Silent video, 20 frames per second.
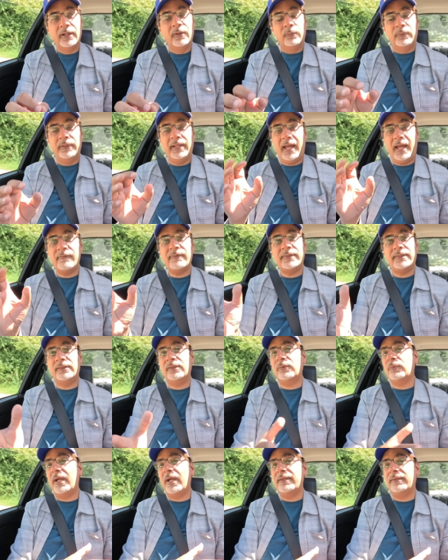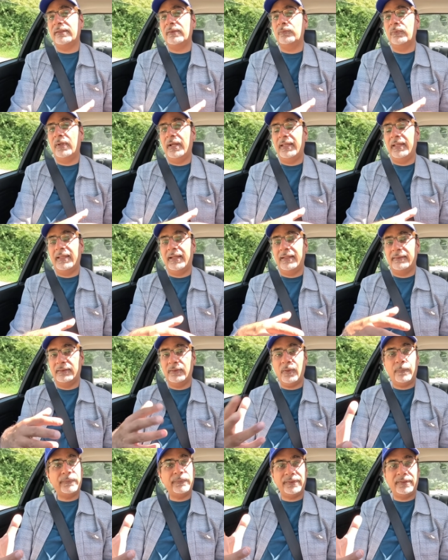We have a situation where there's
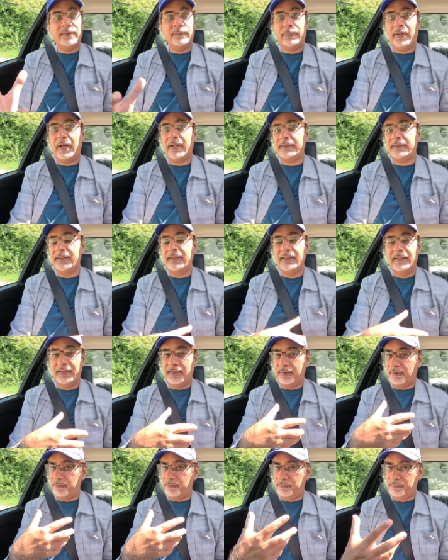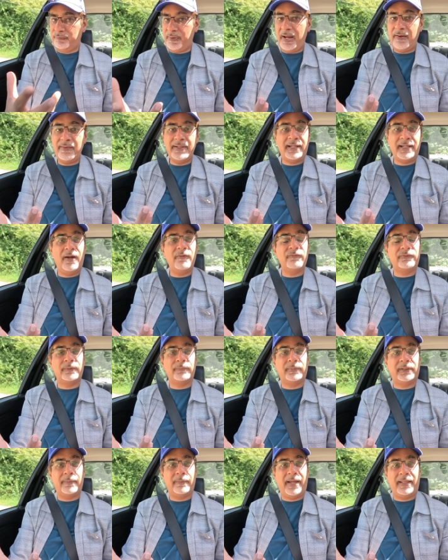an opposition party that's very
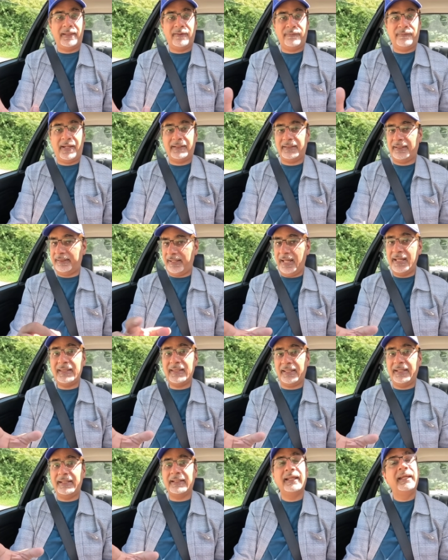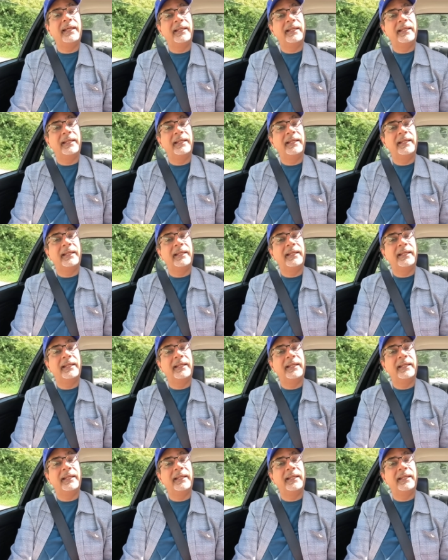comfortable about the fact that they think